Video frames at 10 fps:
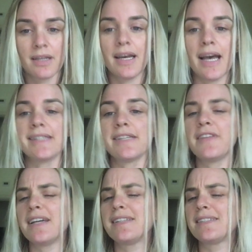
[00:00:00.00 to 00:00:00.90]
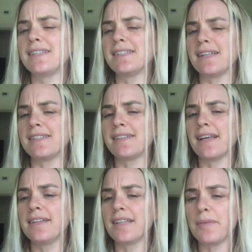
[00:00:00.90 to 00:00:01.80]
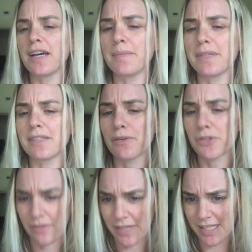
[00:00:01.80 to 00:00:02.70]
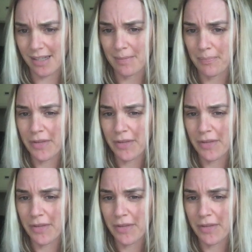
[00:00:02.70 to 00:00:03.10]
As if this had suddenly become a social visit,